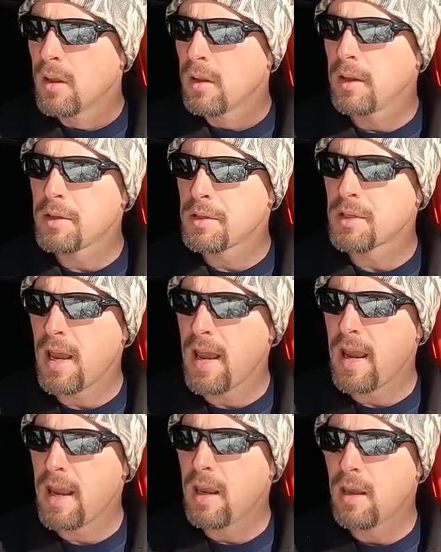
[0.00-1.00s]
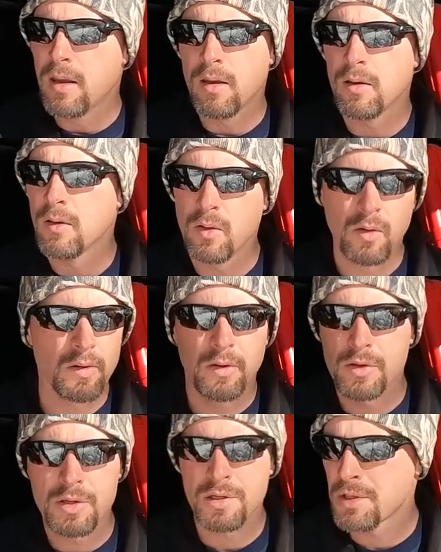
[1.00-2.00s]
Let's say
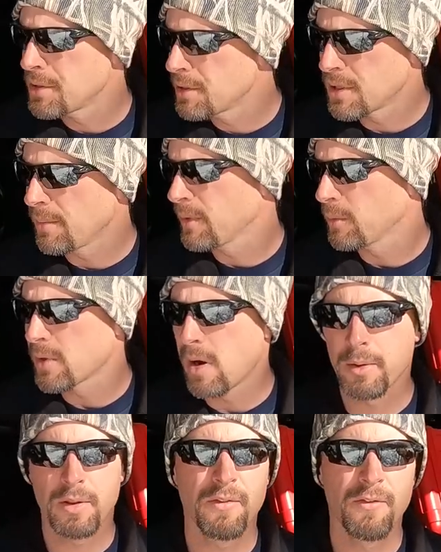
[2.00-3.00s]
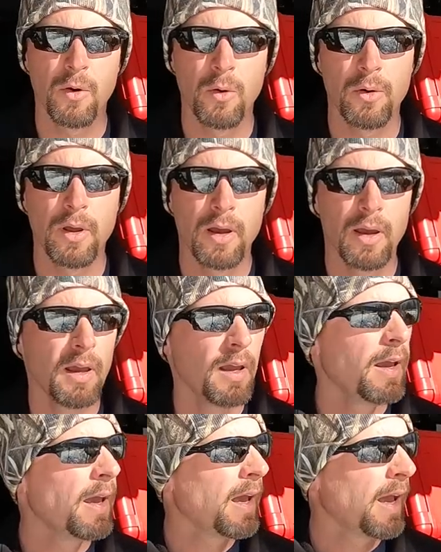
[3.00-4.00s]
something's wrong with your food
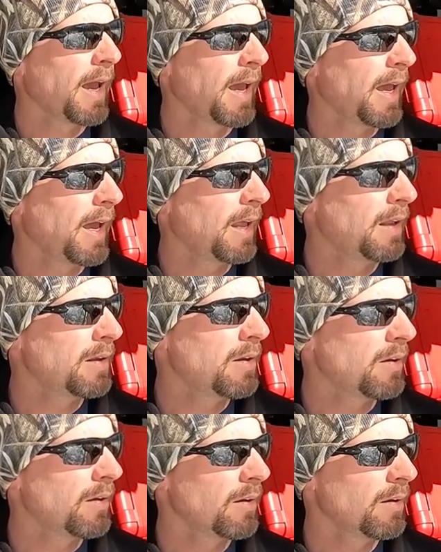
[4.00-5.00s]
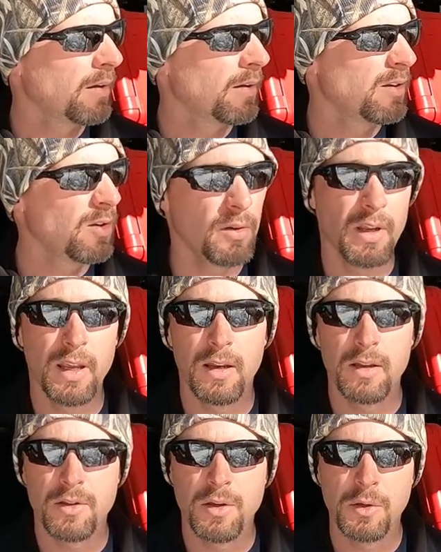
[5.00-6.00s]
and you
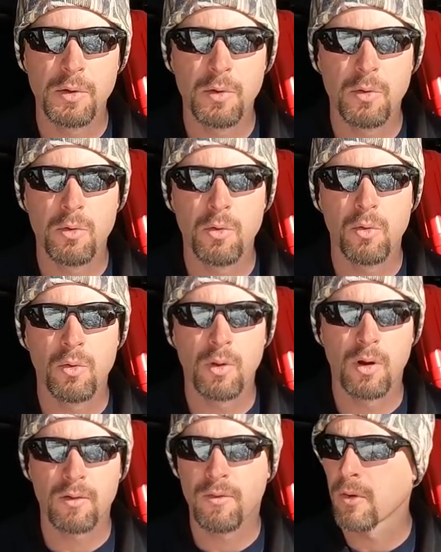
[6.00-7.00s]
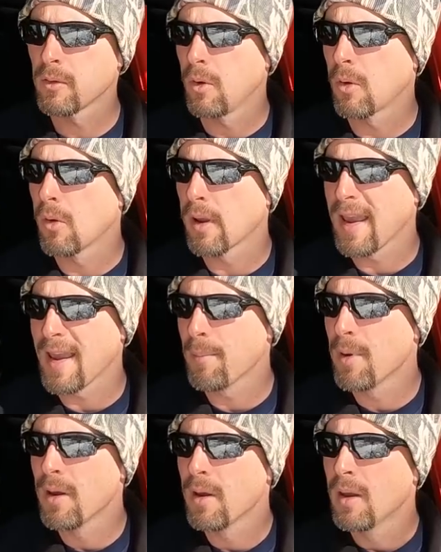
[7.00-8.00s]
needed to look for local
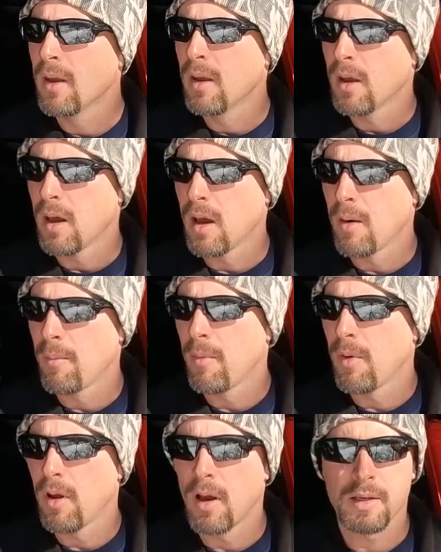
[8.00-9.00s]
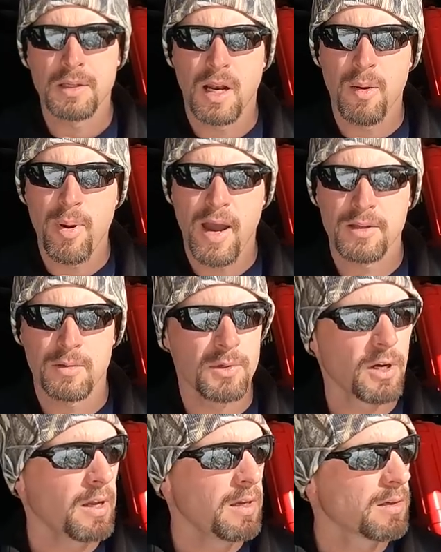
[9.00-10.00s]
game. Like I said, I passed some
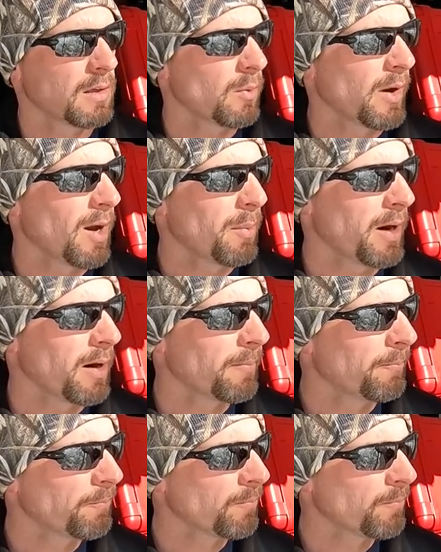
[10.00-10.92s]
turkeys on the way up here.